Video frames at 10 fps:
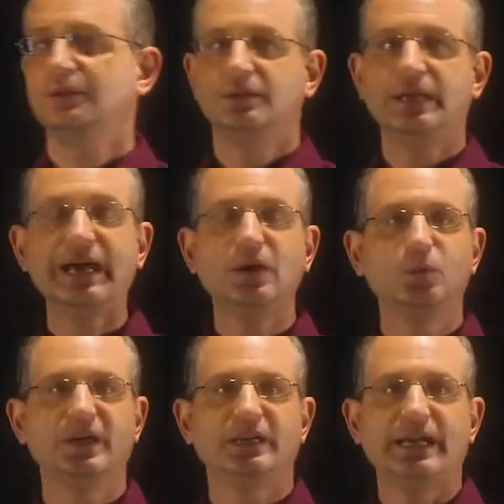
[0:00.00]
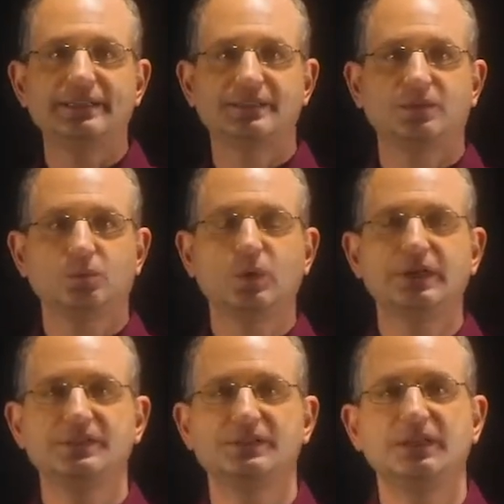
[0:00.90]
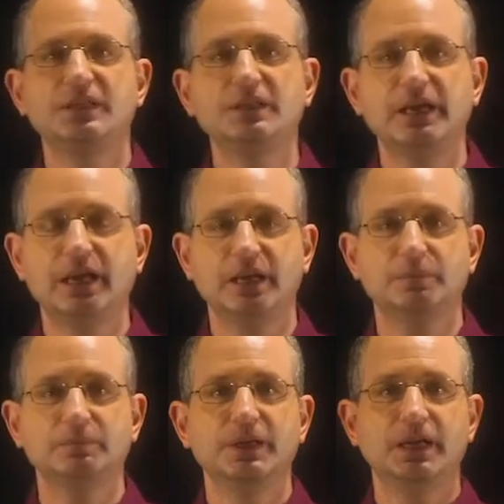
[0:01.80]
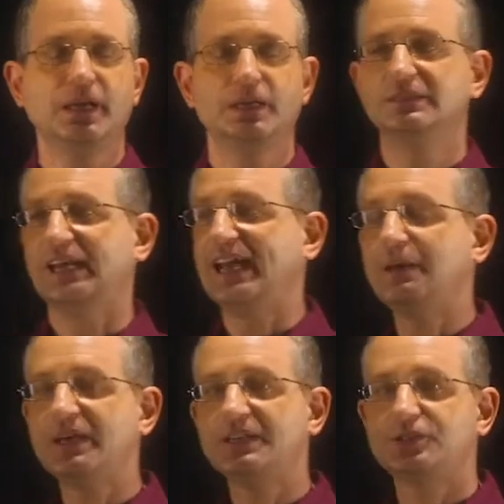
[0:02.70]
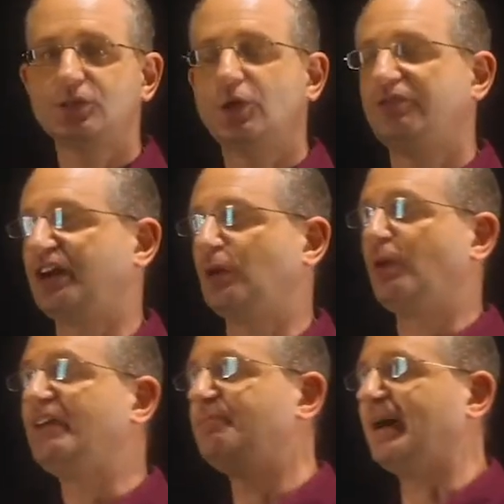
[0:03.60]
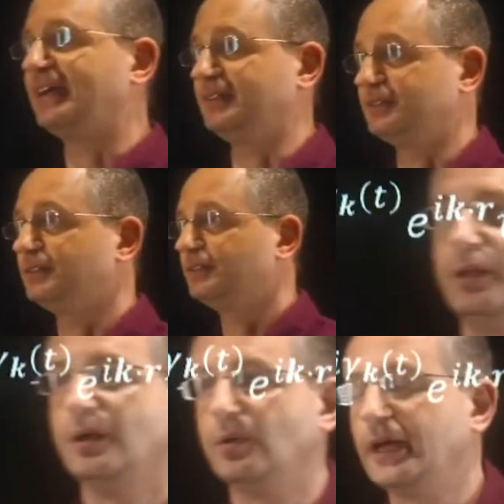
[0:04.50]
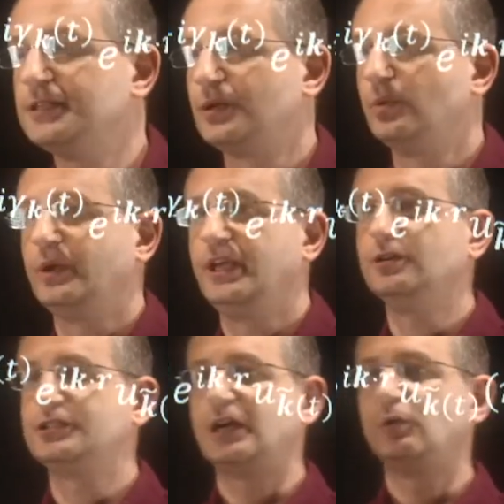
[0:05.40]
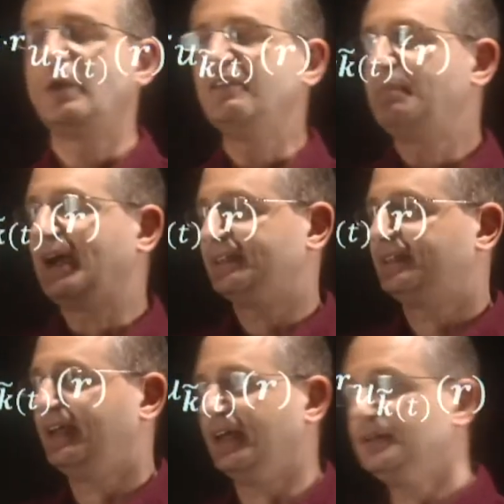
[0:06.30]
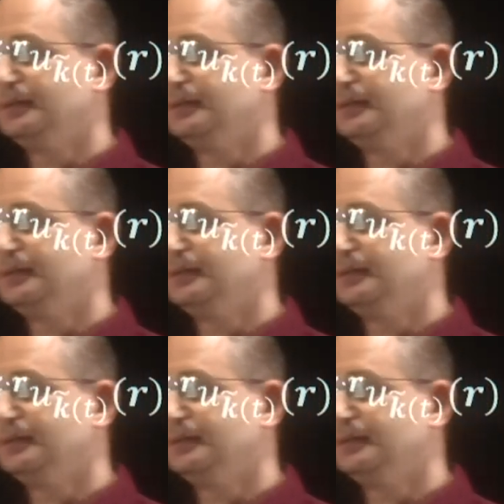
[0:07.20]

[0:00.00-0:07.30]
Now we can ask, what is the dynamics of our wave packet? Okay, so here's our wave packet again.